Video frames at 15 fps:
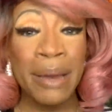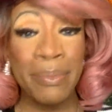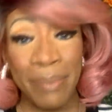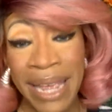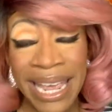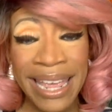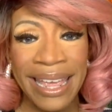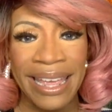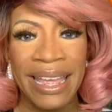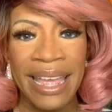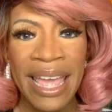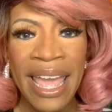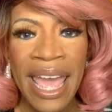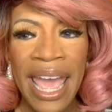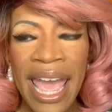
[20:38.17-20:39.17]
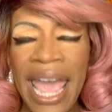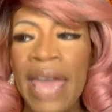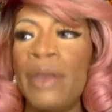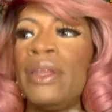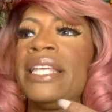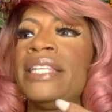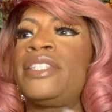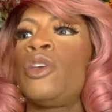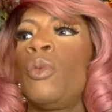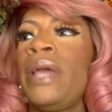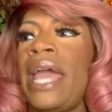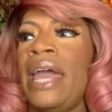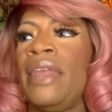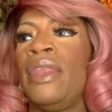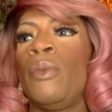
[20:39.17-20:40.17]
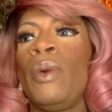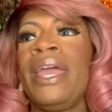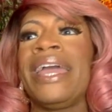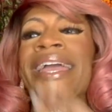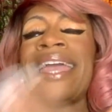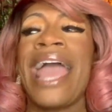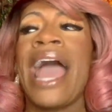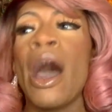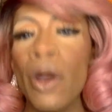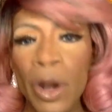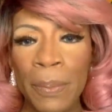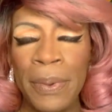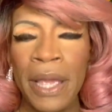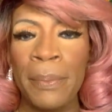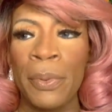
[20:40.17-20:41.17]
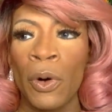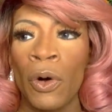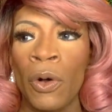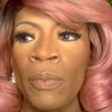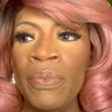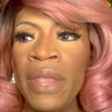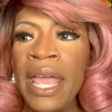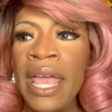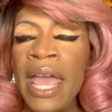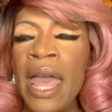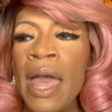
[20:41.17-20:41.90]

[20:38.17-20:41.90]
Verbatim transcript: but me. And, and so we and then we encounter people